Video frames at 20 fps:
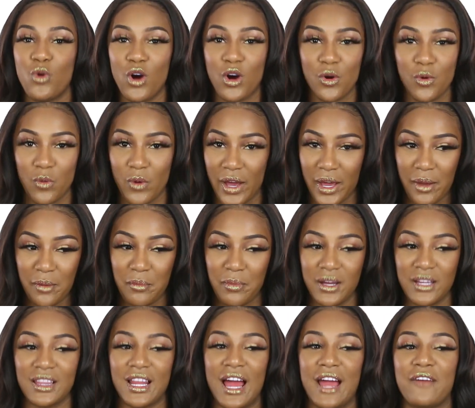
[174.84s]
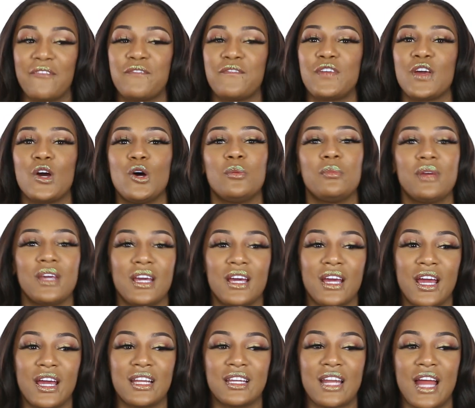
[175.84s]
walk away. But like
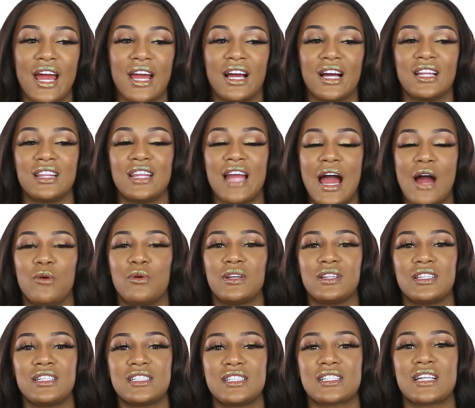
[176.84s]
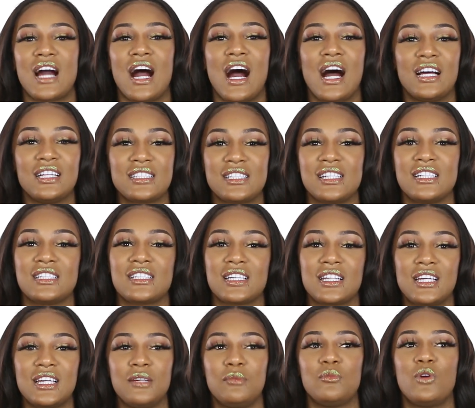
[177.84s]
filming and like allowing this content
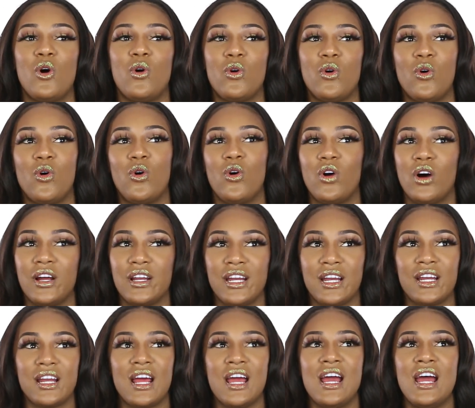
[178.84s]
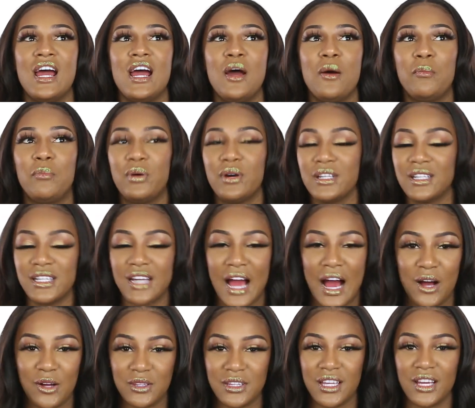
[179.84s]
to keep going on and putting
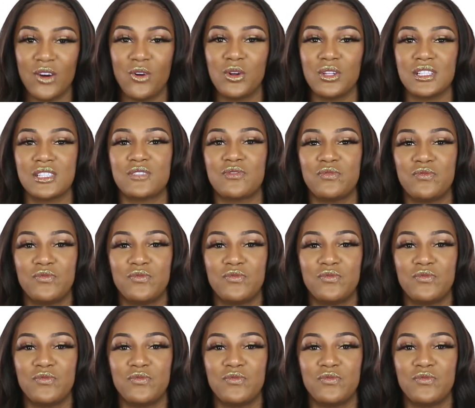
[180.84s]
out there all this